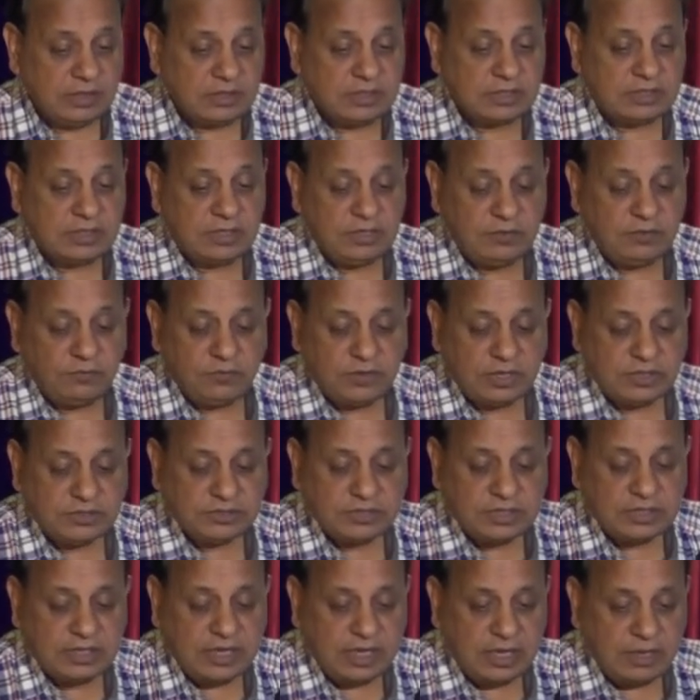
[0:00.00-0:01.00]
There's a
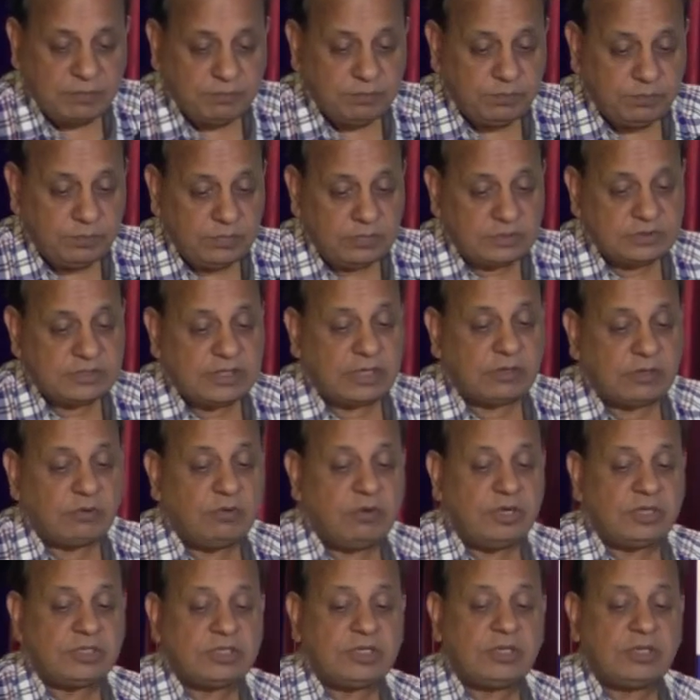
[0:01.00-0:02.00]
differential
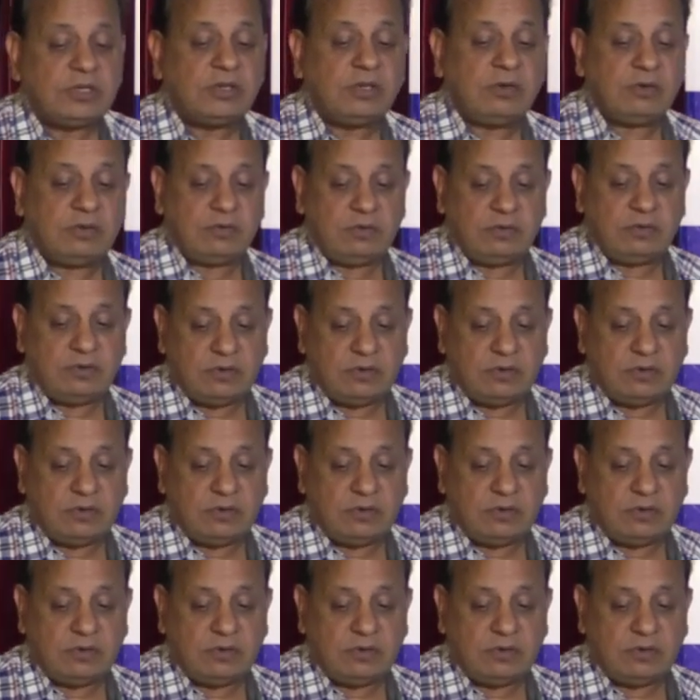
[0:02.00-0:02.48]
circulation